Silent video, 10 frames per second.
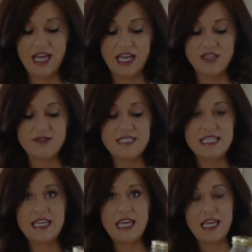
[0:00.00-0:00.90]
and you
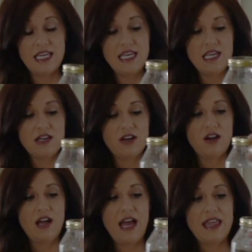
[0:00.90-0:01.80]
stick it in
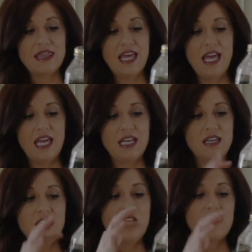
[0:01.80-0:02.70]
here, and then